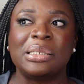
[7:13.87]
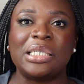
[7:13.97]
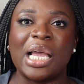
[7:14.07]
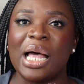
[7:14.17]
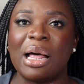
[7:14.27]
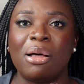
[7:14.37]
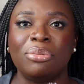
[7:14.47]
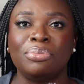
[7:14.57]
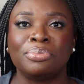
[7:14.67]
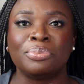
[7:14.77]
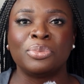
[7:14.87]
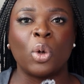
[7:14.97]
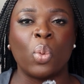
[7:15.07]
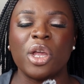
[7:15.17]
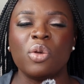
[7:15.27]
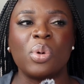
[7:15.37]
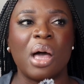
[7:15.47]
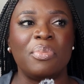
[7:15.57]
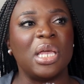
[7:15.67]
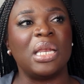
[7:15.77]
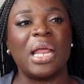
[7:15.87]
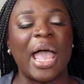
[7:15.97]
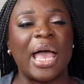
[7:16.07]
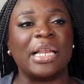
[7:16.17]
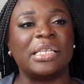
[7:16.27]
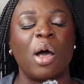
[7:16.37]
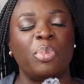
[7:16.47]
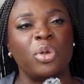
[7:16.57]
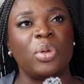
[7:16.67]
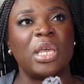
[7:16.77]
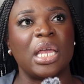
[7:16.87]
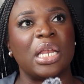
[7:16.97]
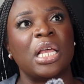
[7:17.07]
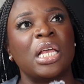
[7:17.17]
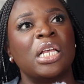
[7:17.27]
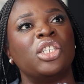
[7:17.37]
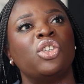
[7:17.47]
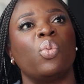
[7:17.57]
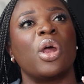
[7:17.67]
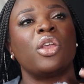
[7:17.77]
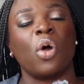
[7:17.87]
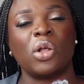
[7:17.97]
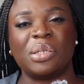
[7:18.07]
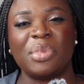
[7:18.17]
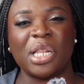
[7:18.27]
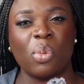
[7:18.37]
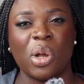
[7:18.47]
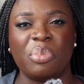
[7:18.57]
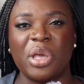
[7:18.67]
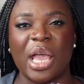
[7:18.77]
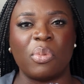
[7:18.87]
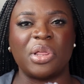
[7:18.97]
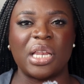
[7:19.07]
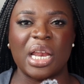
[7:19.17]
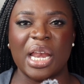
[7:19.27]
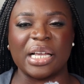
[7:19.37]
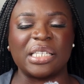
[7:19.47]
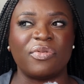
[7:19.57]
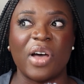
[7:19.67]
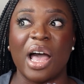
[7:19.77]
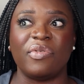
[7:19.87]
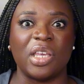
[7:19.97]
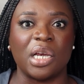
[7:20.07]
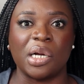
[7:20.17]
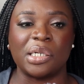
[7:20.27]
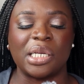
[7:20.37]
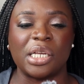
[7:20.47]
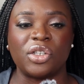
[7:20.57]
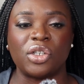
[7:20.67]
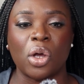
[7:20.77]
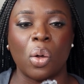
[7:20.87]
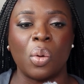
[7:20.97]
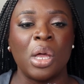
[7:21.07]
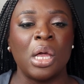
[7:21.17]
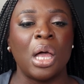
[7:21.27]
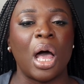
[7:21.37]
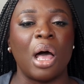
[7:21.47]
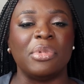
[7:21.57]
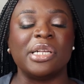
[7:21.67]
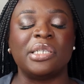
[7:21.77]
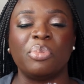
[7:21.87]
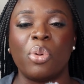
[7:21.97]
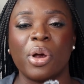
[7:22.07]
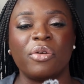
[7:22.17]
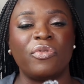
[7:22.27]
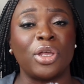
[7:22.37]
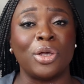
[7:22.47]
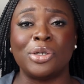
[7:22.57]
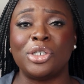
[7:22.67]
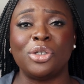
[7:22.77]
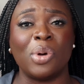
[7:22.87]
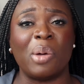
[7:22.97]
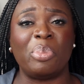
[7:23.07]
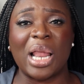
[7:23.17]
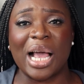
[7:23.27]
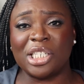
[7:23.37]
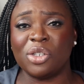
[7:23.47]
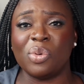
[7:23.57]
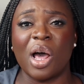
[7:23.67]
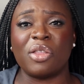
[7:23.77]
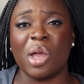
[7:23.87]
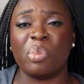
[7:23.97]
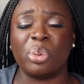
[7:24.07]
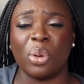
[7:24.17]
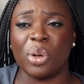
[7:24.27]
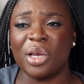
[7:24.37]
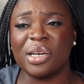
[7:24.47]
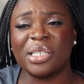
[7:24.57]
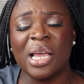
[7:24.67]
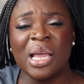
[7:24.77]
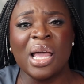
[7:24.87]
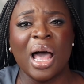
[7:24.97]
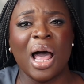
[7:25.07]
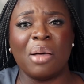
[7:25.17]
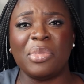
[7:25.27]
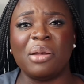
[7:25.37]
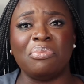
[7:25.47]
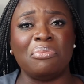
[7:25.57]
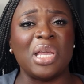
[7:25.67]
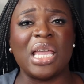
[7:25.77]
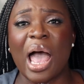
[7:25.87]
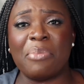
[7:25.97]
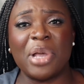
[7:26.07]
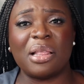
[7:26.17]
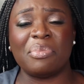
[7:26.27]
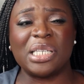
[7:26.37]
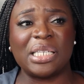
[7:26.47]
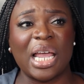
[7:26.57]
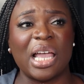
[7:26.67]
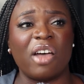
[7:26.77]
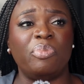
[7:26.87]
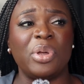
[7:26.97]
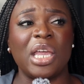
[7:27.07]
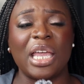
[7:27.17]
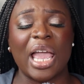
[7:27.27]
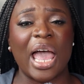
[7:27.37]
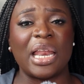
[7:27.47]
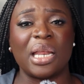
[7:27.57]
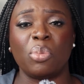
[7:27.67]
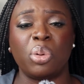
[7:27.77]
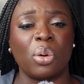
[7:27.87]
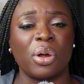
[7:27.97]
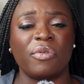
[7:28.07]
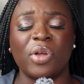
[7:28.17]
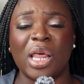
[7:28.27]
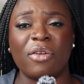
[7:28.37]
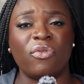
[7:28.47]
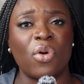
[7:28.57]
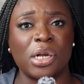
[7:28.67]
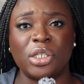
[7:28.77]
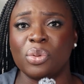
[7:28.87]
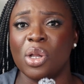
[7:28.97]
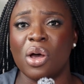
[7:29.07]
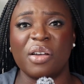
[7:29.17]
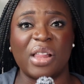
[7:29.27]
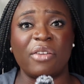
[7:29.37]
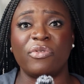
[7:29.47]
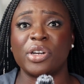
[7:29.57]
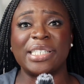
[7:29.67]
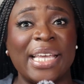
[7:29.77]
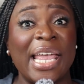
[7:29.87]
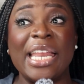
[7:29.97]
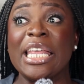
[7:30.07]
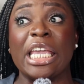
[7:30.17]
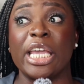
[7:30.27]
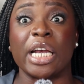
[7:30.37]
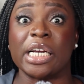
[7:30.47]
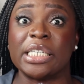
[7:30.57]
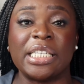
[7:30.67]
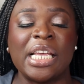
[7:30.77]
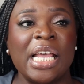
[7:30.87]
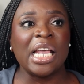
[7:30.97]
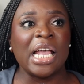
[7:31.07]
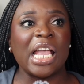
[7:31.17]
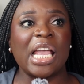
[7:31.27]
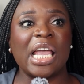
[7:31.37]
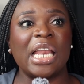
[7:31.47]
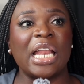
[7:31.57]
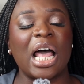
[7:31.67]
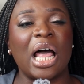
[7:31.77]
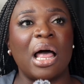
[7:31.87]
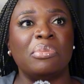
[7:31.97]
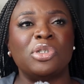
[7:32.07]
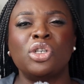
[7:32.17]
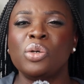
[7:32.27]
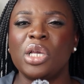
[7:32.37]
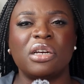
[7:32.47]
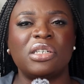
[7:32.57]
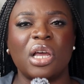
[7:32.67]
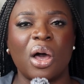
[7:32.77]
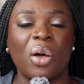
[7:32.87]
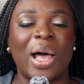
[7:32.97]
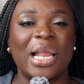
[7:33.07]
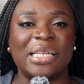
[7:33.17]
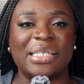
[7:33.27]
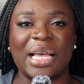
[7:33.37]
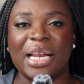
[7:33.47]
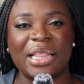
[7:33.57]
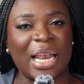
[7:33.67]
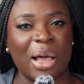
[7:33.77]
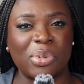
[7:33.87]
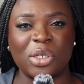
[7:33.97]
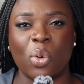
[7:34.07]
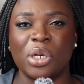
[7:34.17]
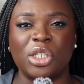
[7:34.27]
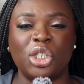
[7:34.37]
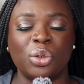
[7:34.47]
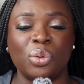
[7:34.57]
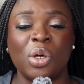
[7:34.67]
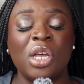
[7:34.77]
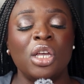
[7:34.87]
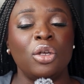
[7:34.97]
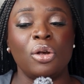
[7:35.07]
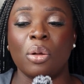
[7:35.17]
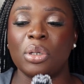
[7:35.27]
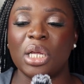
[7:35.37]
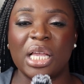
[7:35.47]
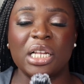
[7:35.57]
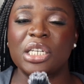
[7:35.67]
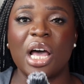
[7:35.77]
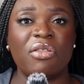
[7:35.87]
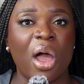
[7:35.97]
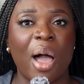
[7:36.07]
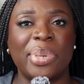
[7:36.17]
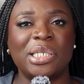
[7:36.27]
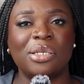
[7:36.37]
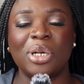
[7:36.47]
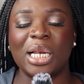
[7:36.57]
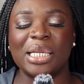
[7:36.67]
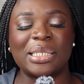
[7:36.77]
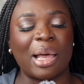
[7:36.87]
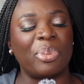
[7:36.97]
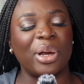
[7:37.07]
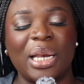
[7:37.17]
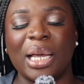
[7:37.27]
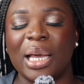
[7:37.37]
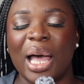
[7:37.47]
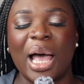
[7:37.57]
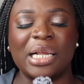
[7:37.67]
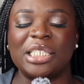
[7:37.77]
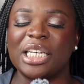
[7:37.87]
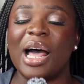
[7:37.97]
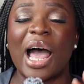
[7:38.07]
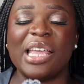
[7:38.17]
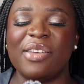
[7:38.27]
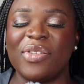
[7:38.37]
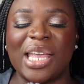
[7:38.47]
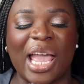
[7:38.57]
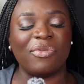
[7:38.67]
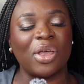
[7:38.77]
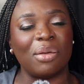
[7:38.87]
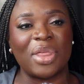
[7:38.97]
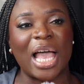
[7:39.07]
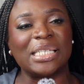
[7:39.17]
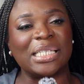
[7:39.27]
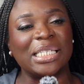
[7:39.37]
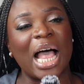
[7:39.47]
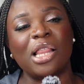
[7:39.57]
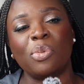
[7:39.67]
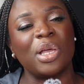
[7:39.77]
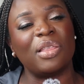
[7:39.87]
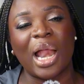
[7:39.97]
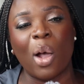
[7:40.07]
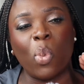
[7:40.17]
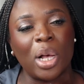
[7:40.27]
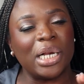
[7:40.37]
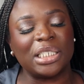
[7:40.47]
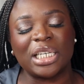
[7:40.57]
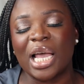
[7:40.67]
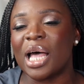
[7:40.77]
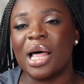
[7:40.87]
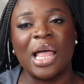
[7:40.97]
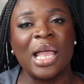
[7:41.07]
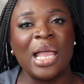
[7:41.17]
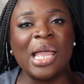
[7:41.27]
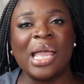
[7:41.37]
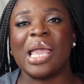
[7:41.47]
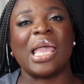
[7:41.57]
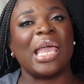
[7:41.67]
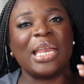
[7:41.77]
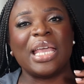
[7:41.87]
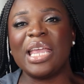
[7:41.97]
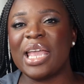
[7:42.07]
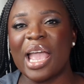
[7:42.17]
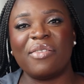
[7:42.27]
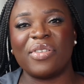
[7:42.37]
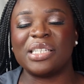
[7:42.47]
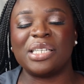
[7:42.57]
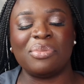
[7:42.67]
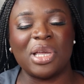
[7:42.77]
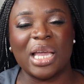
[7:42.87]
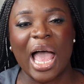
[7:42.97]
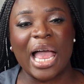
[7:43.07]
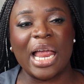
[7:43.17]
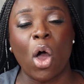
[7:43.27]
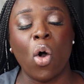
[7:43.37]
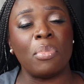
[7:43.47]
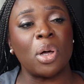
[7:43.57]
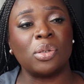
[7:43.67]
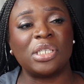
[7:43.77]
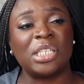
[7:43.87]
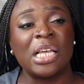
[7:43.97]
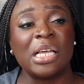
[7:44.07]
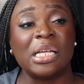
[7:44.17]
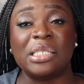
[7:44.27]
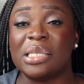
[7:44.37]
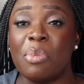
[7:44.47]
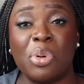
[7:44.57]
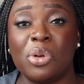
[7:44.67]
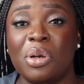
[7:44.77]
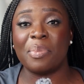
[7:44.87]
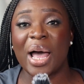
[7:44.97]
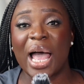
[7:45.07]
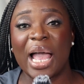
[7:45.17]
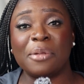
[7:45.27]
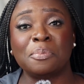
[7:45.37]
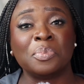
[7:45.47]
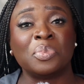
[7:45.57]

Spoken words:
child, where you come in at help you get to where you ultimately want to be at within the next 5 years. And so it's important for you to apply to other employers. And me, I made the mistake of being at an employer for far too long, for 10 years. And 2 years ago, I decided that I was going to, look into other opportunities. I prayed to God, child. I even gave him that salary that I wanted, child. And he gave it to me. I almost doubled my